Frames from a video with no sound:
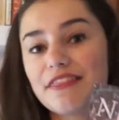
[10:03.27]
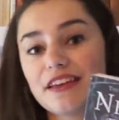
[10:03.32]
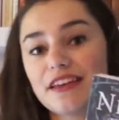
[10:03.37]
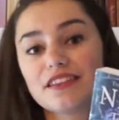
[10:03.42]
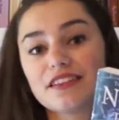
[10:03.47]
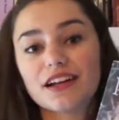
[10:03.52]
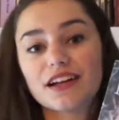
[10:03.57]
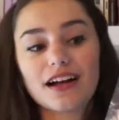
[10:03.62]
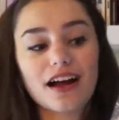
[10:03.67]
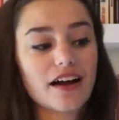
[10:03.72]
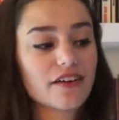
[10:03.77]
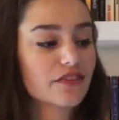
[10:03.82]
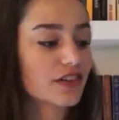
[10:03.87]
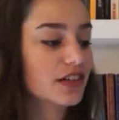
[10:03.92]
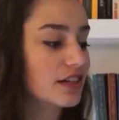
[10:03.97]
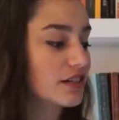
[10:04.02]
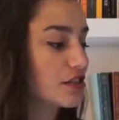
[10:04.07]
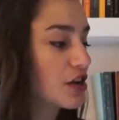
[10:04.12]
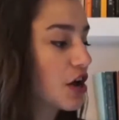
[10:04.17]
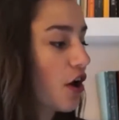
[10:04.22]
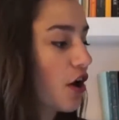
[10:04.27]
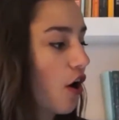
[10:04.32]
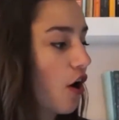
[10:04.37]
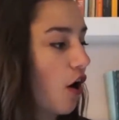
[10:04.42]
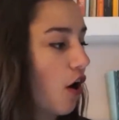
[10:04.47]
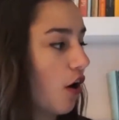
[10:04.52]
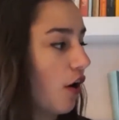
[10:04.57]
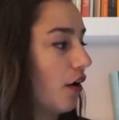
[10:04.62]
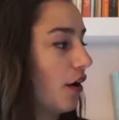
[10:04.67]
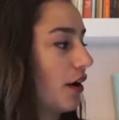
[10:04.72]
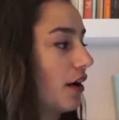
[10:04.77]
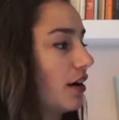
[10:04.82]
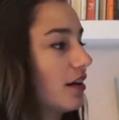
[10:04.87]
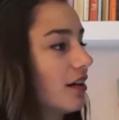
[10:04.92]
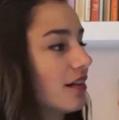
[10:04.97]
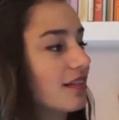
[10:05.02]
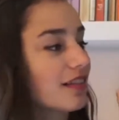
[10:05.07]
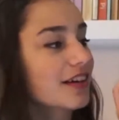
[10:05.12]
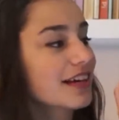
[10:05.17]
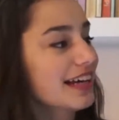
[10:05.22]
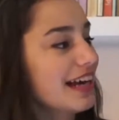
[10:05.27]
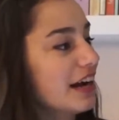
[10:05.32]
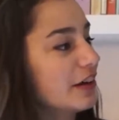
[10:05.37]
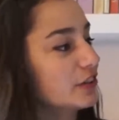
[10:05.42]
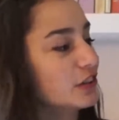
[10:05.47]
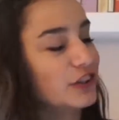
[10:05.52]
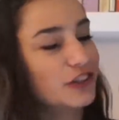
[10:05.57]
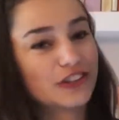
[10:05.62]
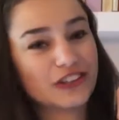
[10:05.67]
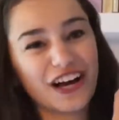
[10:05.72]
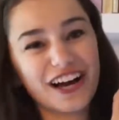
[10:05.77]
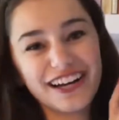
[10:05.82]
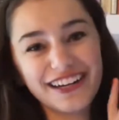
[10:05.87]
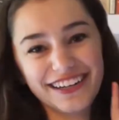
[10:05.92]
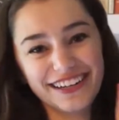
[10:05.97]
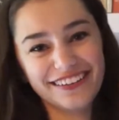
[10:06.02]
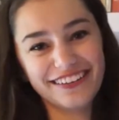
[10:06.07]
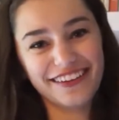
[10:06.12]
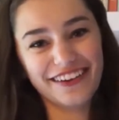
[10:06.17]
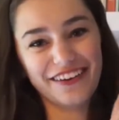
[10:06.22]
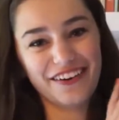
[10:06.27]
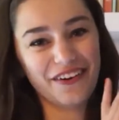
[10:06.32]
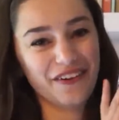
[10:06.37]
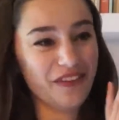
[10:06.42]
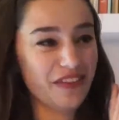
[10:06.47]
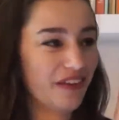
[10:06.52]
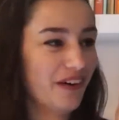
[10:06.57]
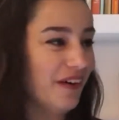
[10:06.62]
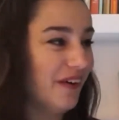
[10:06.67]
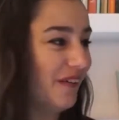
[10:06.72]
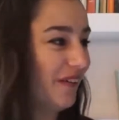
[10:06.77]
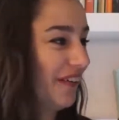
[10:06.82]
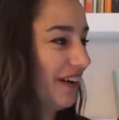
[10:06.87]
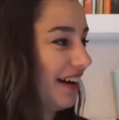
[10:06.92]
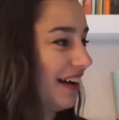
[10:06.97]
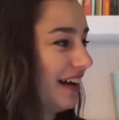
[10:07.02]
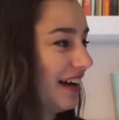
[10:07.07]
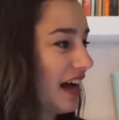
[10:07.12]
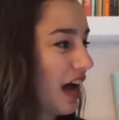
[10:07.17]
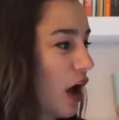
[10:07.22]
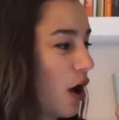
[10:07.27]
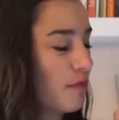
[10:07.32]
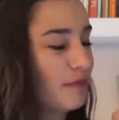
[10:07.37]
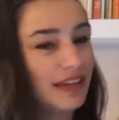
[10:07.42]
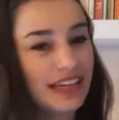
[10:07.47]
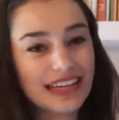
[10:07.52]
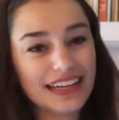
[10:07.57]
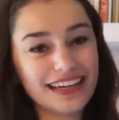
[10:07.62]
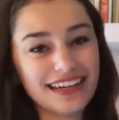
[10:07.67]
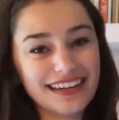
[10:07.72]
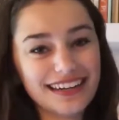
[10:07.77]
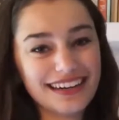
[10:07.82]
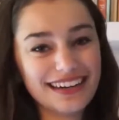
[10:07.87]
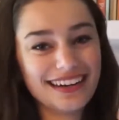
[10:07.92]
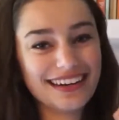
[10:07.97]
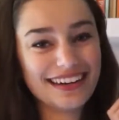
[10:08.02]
think the covers are, look at how shiny they are though. I mean,